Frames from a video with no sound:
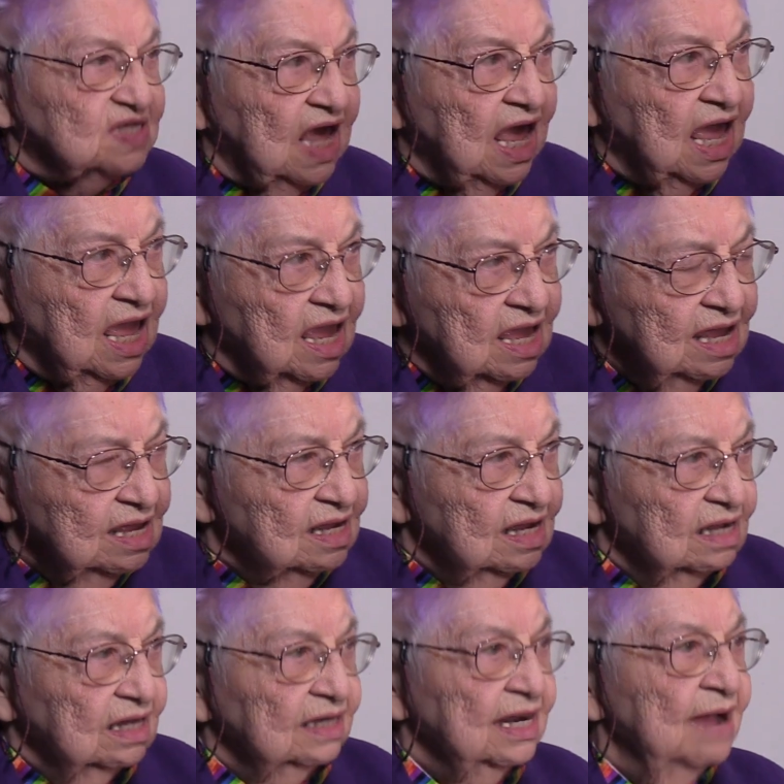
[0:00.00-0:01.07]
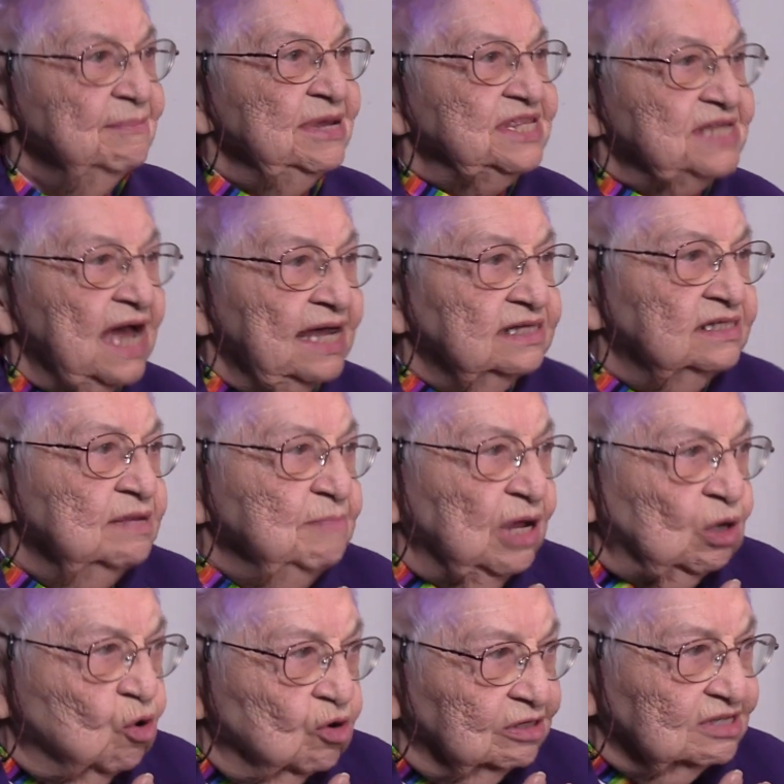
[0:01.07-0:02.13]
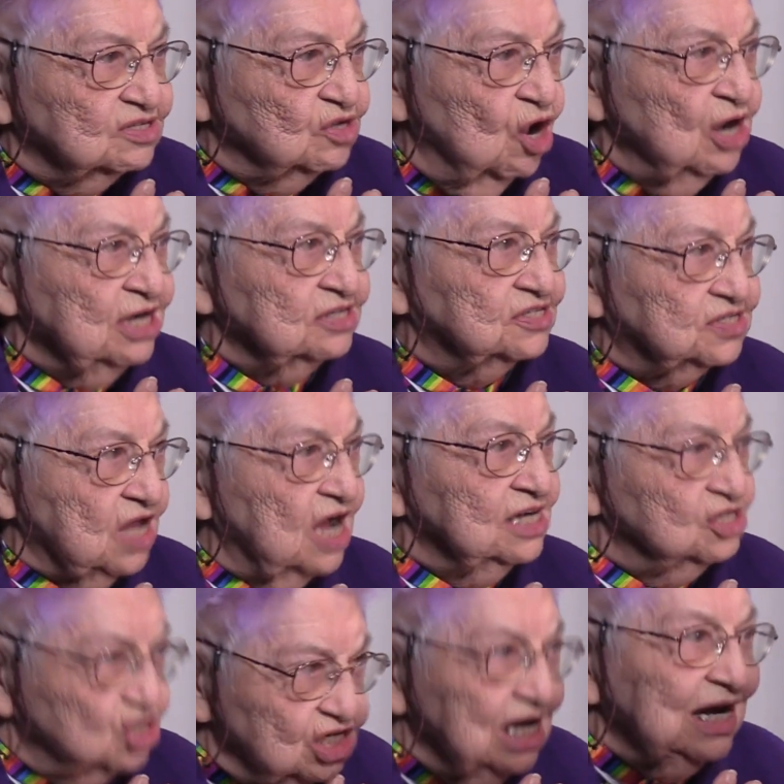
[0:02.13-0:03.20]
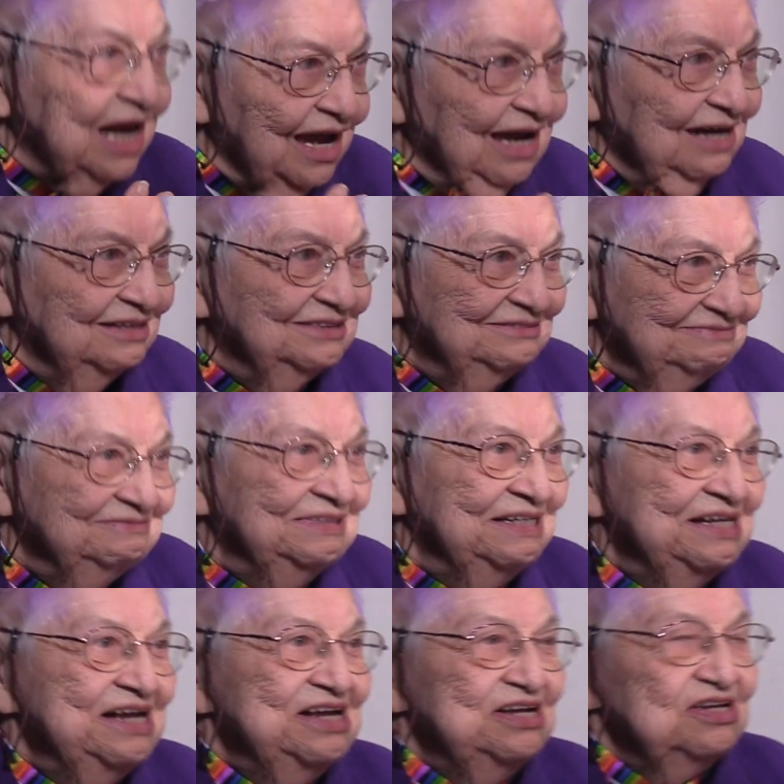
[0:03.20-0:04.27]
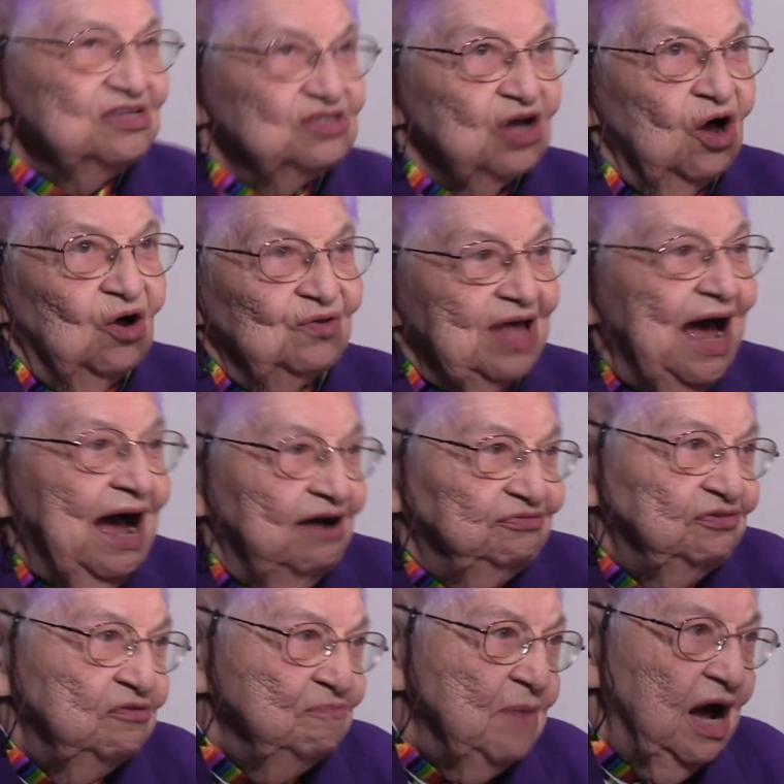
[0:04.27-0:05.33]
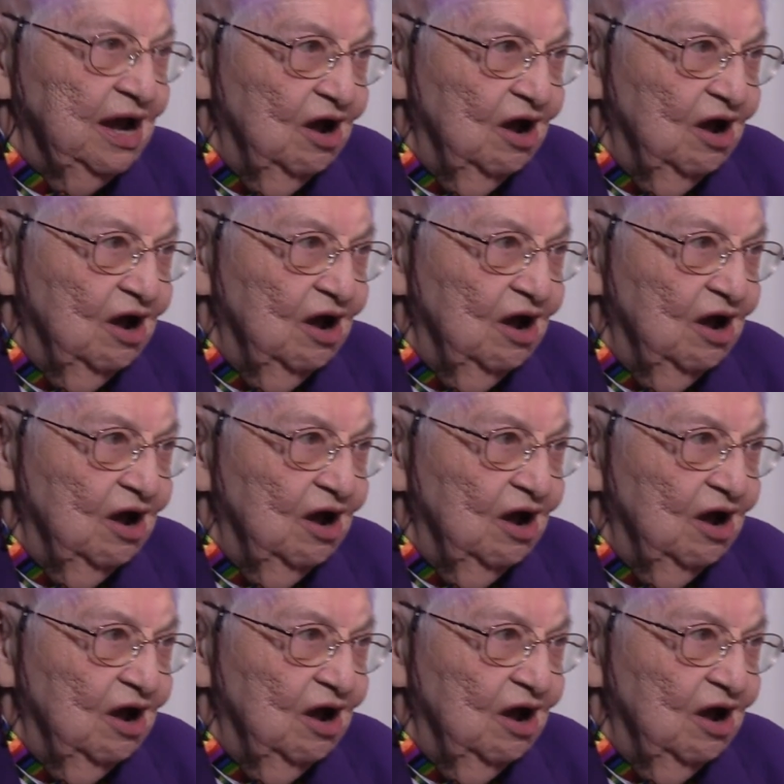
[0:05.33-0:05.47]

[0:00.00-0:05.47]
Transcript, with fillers: to say, la mitad de mi corazón está en Chile. So half of